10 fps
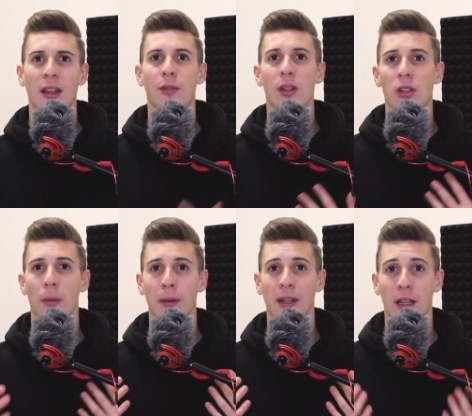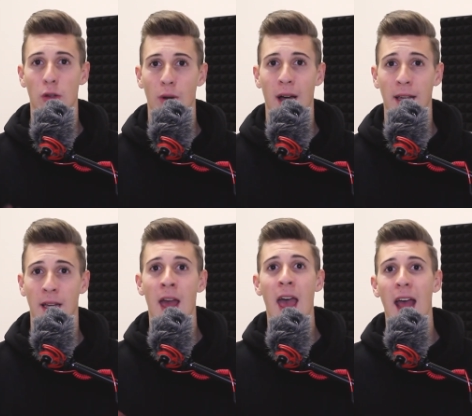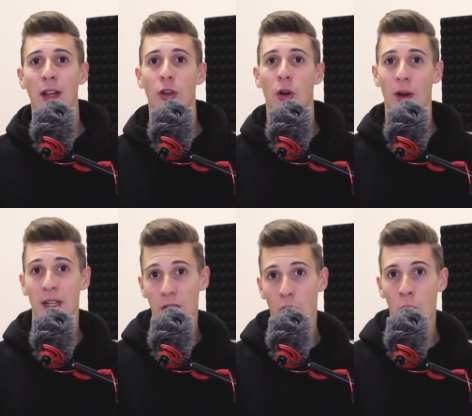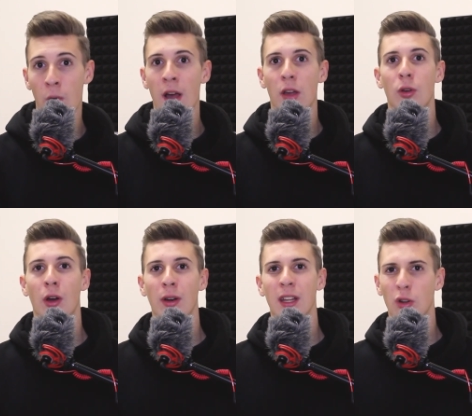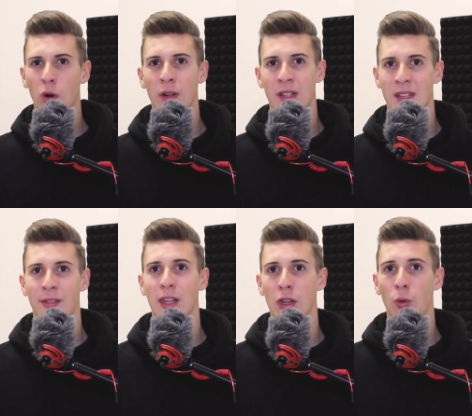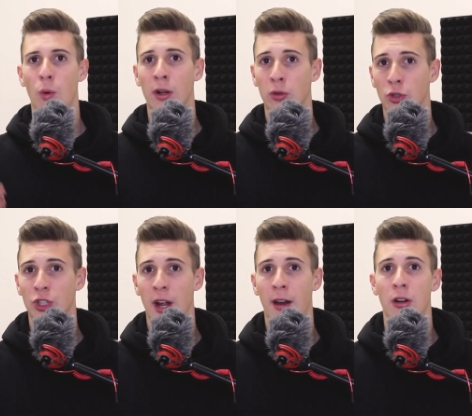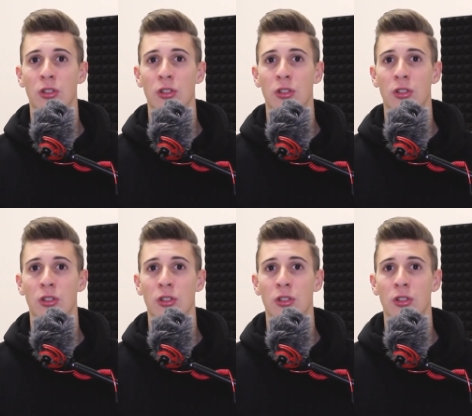if it's something that you like and you already know the stuff that you want to share,